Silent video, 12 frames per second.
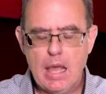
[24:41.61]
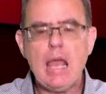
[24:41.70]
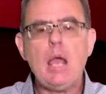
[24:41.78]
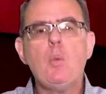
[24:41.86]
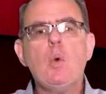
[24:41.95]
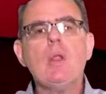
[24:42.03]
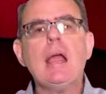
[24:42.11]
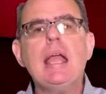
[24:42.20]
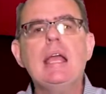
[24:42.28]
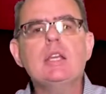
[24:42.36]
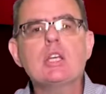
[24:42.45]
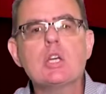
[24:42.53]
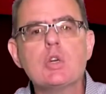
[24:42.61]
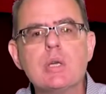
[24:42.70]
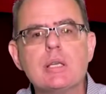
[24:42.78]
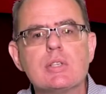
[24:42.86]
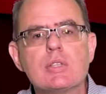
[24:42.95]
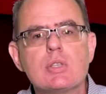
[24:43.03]
it will
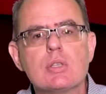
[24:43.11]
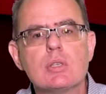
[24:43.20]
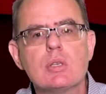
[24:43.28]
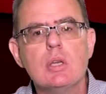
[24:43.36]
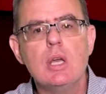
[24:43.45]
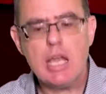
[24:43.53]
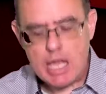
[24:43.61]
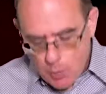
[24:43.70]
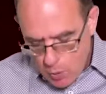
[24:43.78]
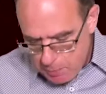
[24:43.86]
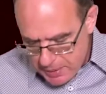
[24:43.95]
increase, it will